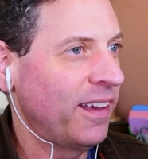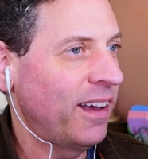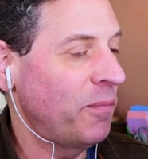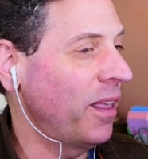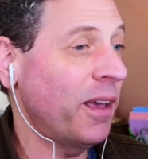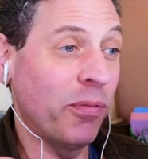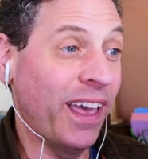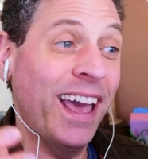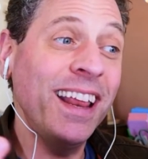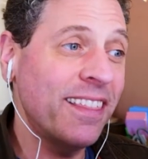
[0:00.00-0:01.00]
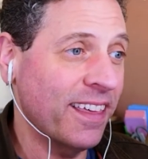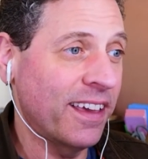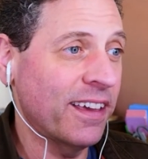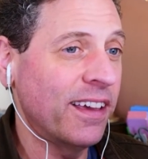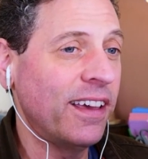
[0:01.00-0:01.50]
I mean, they can play
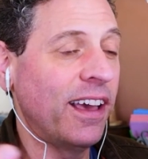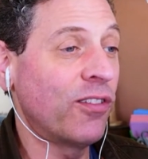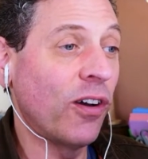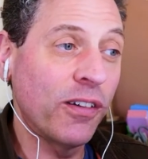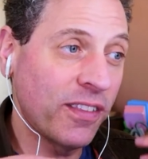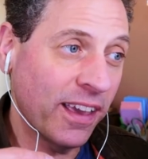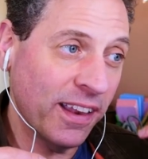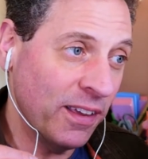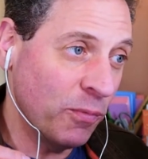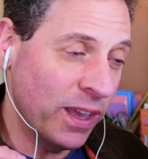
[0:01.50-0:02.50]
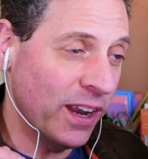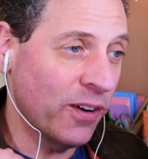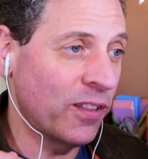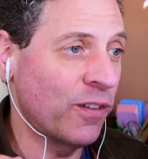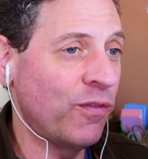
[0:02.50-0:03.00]
anything as long as we hear
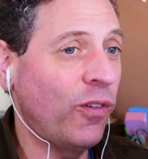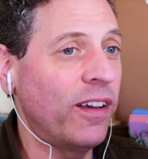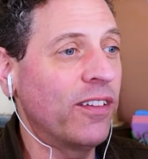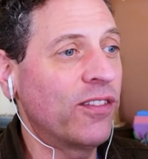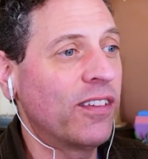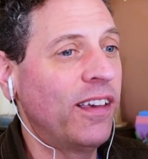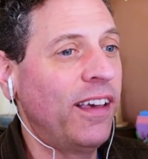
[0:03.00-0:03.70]
it in their voice.